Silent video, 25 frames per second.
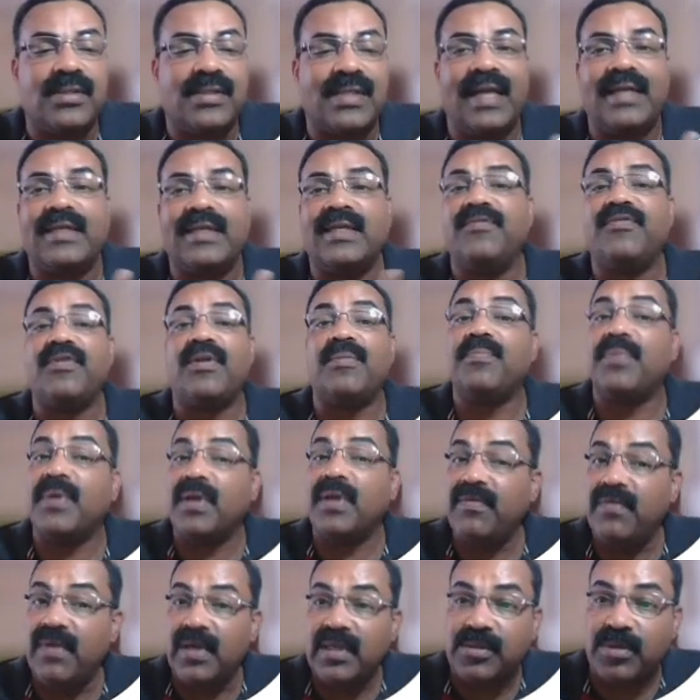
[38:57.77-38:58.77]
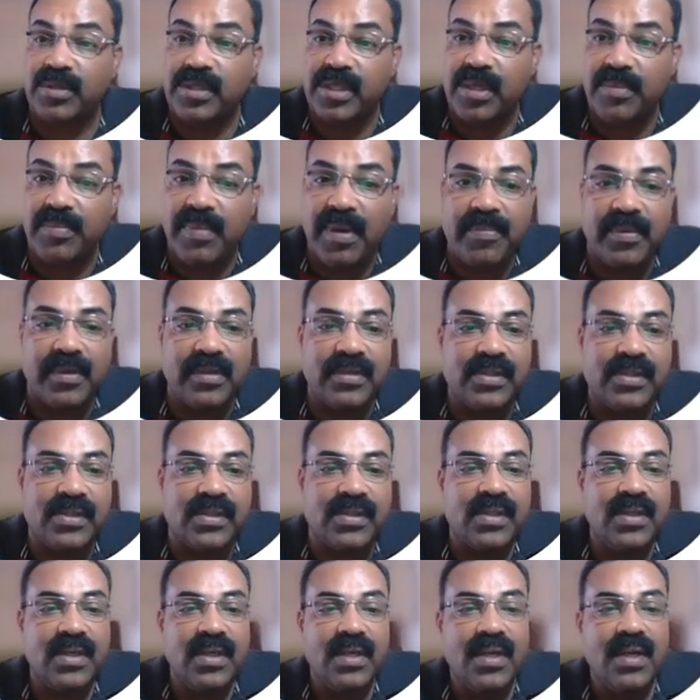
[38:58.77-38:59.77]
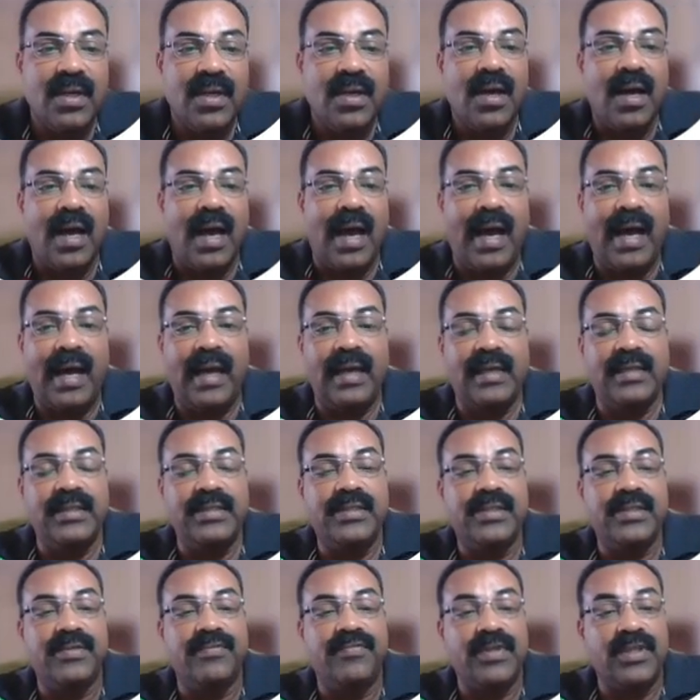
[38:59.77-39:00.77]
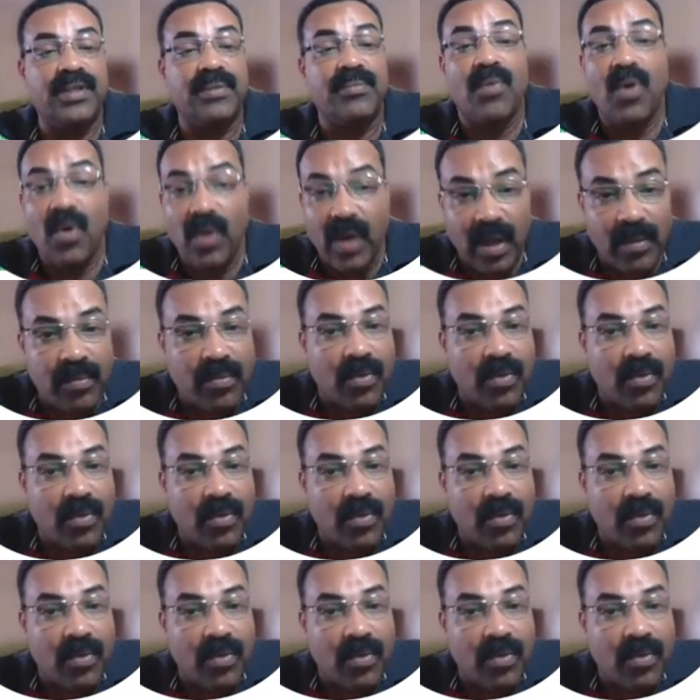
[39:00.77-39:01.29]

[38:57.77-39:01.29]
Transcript: from previous question papers, and with more and more